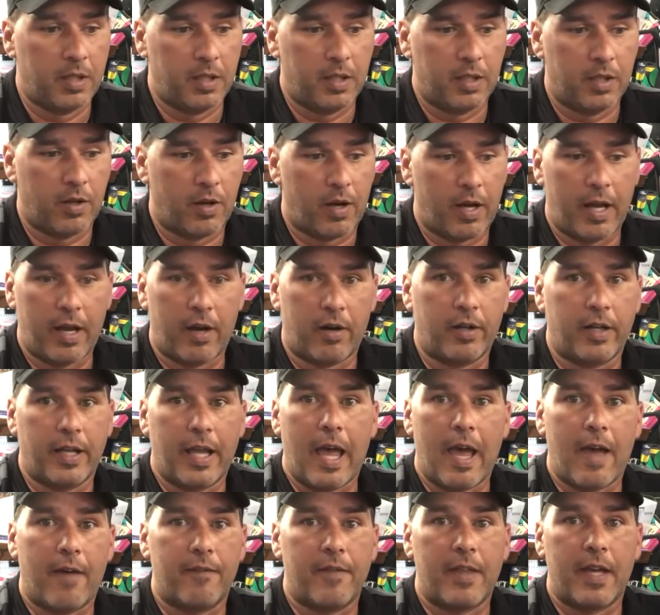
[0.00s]
I already
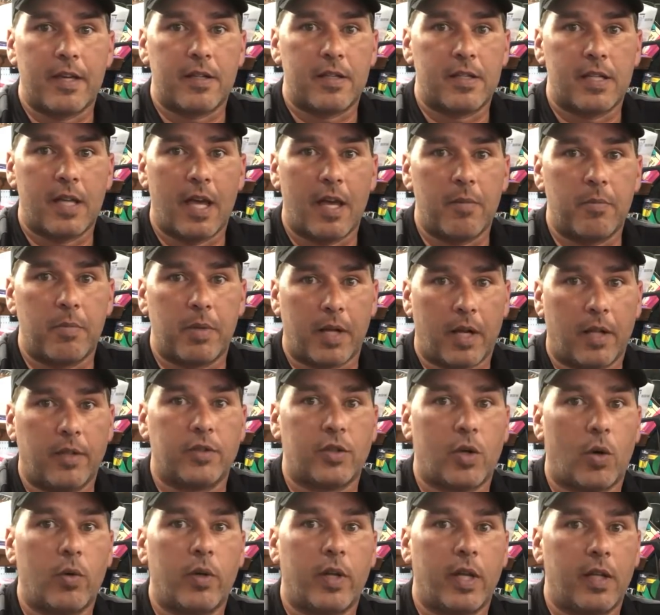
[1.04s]
have that set, but I'll
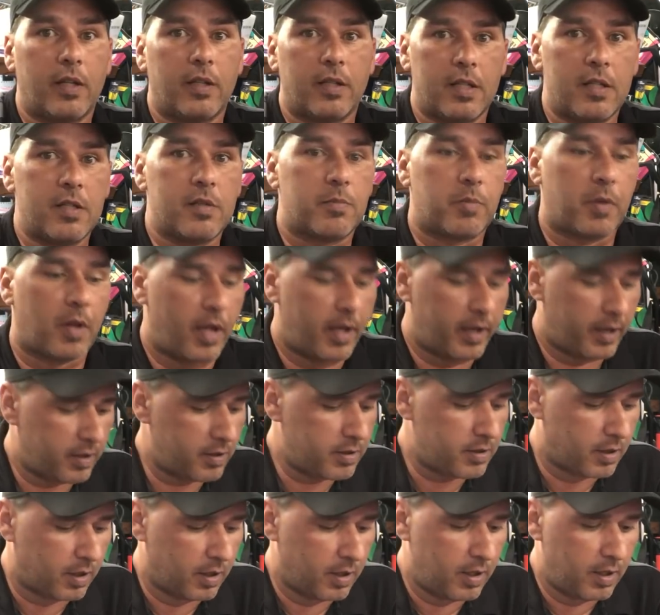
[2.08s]
donate these pliers.